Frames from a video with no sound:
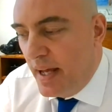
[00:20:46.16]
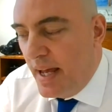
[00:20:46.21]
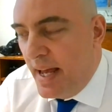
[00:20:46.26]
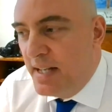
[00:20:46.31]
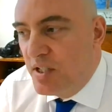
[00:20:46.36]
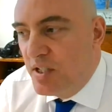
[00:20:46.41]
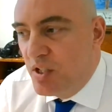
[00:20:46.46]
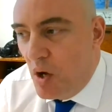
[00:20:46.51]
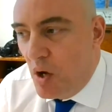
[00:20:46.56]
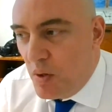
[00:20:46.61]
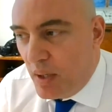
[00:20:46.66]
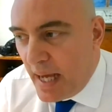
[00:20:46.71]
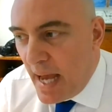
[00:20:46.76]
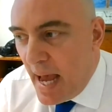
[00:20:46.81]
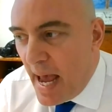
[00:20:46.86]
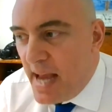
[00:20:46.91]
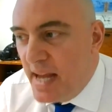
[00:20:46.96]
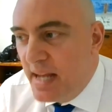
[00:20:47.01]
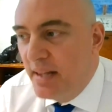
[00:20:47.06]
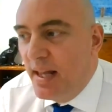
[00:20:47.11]
it's
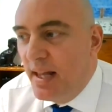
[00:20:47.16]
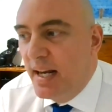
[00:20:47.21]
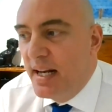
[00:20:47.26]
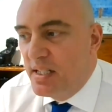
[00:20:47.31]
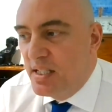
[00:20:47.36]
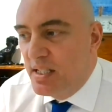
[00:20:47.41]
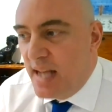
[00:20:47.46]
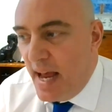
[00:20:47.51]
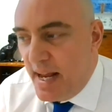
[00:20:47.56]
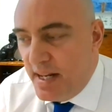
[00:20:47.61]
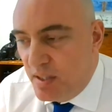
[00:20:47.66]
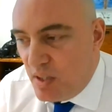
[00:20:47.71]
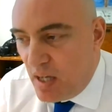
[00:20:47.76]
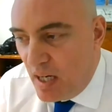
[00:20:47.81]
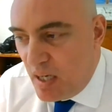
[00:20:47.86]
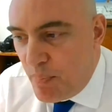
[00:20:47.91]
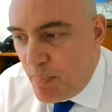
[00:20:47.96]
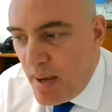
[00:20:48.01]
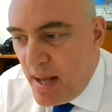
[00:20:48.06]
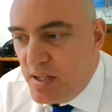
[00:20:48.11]
okay that it's sat
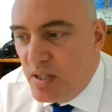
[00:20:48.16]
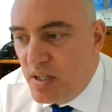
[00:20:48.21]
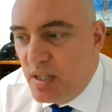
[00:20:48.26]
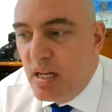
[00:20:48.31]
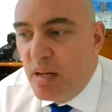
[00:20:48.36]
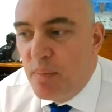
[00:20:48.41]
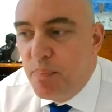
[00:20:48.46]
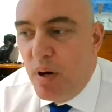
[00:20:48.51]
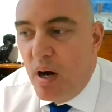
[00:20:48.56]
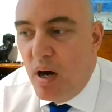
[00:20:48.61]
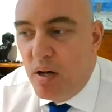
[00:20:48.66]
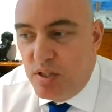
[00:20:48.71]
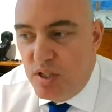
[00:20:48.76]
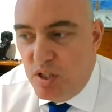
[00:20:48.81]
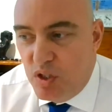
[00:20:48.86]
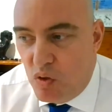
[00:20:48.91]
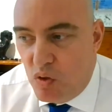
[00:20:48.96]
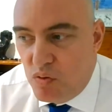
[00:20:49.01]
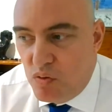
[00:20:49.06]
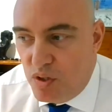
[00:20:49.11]
inside a pension, it
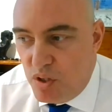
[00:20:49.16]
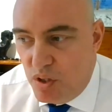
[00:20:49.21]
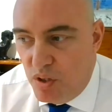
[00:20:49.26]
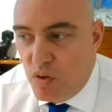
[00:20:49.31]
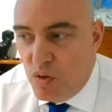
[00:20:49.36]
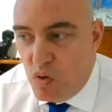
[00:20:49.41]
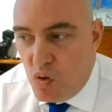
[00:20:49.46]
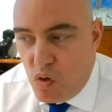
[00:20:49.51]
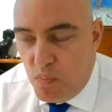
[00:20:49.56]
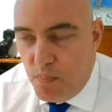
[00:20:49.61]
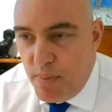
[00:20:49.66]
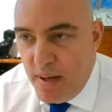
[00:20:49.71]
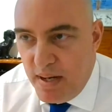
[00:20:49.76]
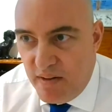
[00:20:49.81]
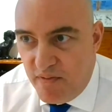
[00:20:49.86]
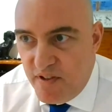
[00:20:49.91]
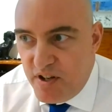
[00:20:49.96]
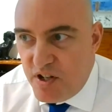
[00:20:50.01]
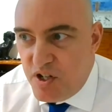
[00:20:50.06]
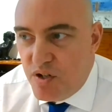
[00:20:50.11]
passes on to your
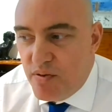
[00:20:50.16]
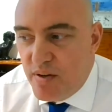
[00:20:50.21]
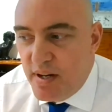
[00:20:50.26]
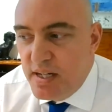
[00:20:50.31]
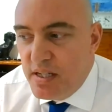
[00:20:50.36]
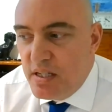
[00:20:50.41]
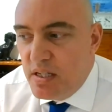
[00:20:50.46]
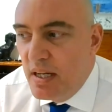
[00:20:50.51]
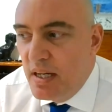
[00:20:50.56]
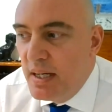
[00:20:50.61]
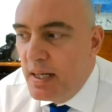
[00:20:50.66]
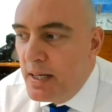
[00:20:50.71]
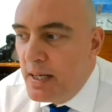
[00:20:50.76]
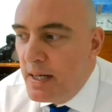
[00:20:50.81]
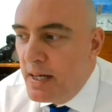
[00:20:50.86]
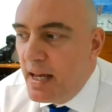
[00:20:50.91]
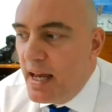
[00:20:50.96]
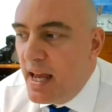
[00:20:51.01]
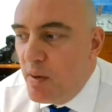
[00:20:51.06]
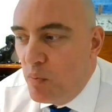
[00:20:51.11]
beneficiaries.
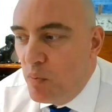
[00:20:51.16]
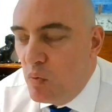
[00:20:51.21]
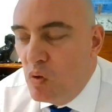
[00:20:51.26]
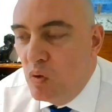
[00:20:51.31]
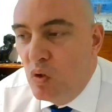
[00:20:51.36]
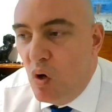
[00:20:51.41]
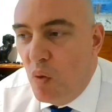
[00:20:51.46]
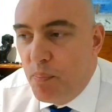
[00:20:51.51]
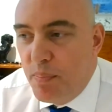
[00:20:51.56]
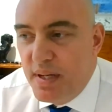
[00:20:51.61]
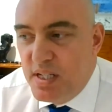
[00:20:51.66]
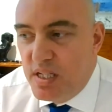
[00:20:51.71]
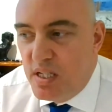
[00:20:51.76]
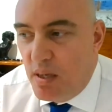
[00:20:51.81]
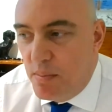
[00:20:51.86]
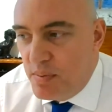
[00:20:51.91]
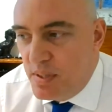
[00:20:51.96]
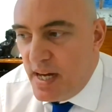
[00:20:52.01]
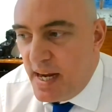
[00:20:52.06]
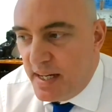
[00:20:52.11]
It will not be
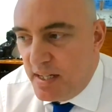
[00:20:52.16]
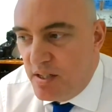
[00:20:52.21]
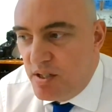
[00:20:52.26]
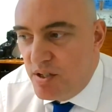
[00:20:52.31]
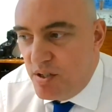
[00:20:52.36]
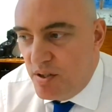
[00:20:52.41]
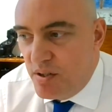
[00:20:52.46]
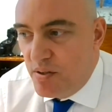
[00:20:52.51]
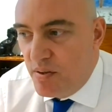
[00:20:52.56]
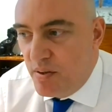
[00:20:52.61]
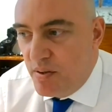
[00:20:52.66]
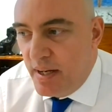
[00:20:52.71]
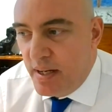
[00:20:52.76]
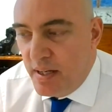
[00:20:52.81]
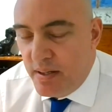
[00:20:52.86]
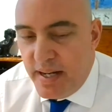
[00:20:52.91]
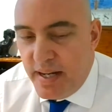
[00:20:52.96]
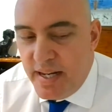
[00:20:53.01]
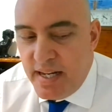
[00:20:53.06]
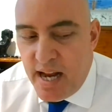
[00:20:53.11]
subject to
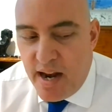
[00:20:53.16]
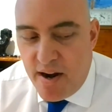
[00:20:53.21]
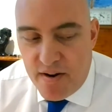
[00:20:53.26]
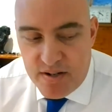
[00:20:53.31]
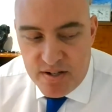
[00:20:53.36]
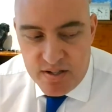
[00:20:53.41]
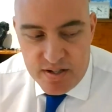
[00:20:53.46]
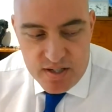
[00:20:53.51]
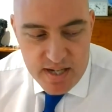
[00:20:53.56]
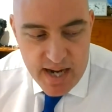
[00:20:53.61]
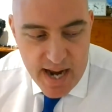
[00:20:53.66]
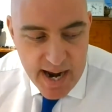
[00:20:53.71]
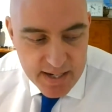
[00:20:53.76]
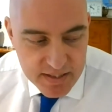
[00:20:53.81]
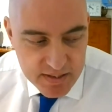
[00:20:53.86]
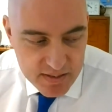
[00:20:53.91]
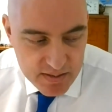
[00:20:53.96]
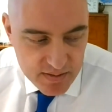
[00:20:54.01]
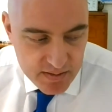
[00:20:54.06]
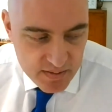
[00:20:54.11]
an inheritance tax.
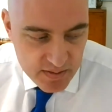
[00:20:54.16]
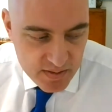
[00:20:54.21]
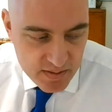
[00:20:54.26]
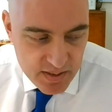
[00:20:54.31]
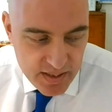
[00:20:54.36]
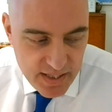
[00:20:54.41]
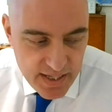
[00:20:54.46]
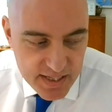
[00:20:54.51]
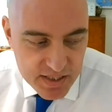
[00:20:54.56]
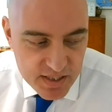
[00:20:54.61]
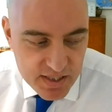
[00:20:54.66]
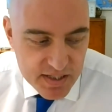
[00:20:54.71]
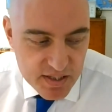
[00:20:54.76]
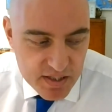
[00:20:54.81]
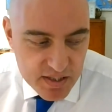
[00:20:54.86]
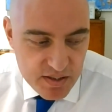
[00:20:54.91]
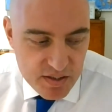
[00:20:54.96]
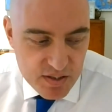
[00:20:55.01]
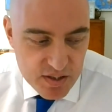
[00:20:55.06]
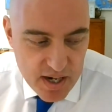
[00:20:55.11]
If
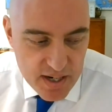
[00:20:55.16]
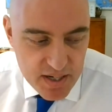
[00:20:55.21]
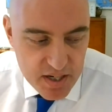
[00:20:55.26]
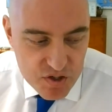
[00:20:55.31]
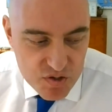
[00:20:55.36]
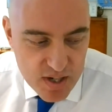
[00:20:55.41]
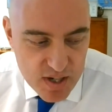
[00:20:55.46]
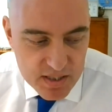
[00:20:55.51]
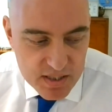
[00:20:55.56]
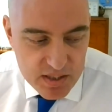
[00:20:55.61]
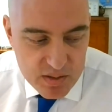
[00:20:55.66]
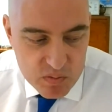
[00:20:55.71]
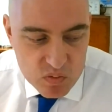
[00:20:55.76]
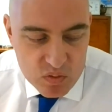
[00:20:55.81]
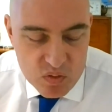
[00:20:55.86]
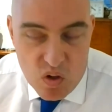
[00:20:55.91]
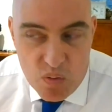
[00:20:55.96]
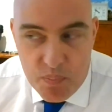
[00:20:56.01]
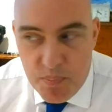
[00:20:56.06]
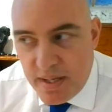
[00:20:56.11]
it's inside a trust, it
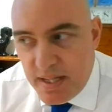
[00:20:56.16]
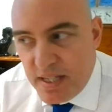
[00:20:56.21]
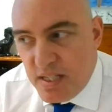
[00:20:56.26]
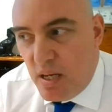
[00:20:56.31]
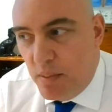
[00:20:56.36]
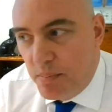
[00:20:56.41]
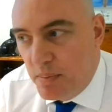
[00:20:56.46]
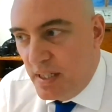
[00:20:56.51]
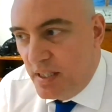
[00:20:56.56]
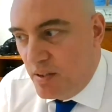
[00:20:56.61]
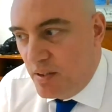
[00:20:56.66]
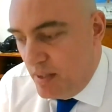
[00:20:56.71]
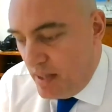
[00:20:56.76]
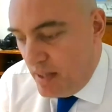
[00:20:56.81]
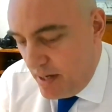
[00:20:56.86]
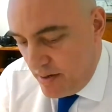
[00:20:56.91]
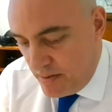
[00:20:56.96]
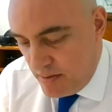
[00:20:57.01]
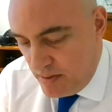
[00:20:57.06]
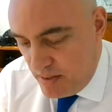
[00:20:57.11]
will not be subject.
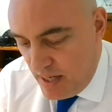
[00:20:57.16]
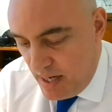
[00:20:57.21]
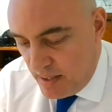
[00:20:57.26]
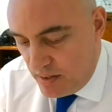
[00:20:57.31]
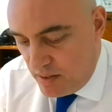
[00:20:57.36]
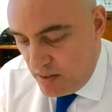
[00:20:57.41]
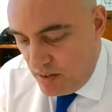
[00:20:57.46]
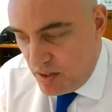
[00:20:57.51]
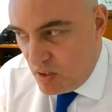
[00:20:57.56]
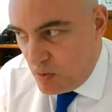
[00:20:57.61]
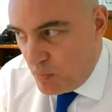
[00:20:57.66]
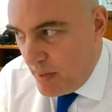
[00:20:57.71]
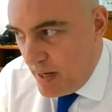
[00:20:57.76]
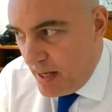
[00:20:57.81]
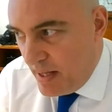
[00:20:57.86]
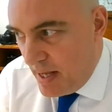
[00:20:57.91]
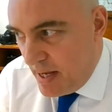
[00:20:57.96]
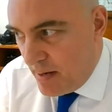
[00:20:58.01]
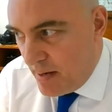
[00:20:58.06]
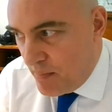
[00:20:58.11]
Just
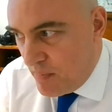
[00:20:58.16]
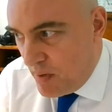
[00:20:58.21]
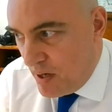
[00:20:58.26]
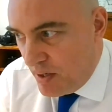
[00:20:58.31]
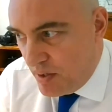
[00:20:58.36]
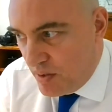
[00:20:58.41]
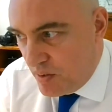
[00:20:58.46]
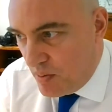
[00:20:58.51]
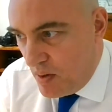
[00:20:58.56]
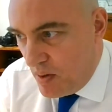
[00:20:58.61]
bear that in mind.